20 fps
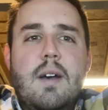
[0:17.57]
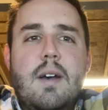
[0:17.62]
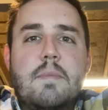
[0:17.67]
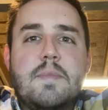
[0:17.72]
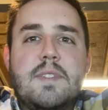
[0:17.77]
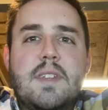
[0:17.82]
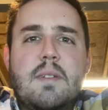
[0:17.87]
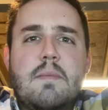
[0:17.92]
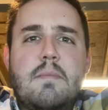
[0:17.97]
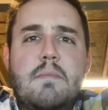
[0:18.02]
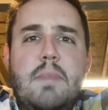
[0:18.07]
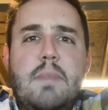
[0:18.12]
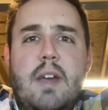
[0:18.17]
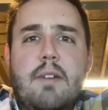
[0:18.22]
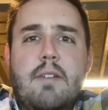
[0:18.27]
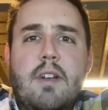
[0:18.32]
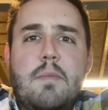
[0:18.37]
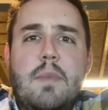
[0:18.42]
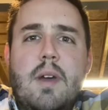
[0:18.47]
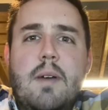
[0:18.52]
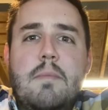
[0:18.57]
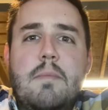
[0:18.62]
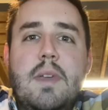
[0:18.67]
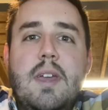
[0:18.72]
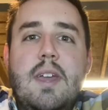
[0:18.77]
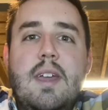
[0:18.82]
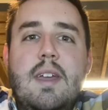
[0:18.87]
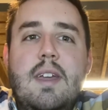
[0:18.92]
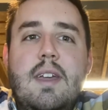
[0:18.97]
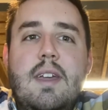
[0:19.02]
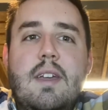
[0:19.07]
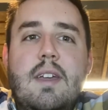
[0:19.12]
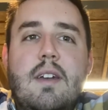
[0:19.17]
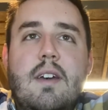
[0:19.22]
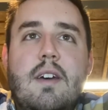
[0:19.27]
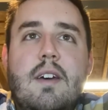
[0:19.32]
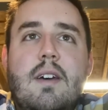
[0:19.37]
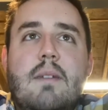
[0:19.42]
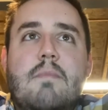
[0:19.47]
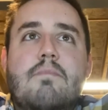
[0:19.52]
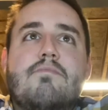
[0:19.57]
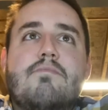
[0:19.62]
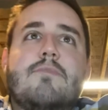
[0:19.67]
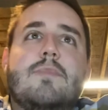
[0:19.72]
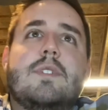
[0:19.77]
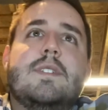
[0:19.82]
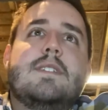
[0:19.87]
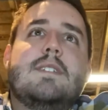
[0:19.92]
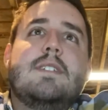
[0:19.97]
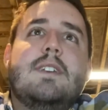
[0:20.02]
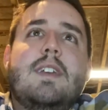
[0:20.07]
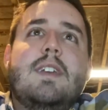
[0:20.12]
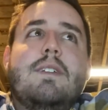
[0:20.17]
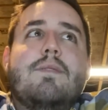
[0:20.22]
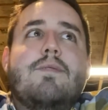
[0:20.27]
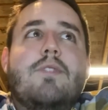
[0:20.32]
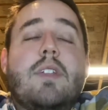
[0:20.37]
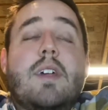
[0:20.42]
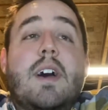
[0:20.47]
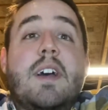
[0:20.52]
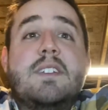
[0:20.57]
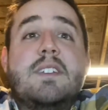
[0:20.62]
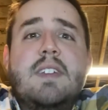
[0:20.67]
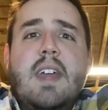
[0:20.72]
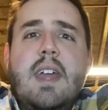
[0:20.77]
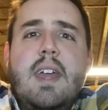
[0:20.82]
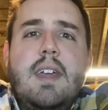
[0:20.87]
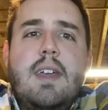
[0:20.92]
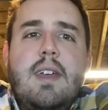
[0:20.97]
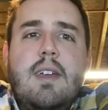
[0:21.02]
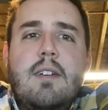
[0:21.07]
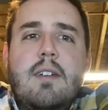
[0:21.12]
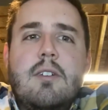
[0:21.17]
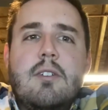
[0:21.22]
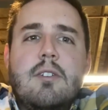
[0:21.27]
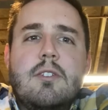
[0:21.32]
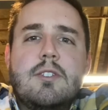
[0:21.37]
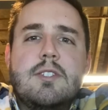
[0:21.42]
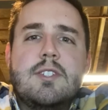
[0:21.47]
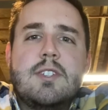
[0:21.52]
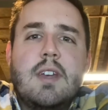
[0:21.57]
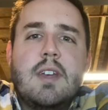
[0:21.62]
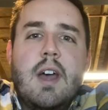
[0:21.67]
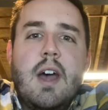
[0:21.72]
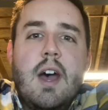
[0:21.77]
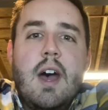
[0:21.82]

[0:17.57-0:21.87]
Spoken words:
Some background about me, let's see, for the last 8 years,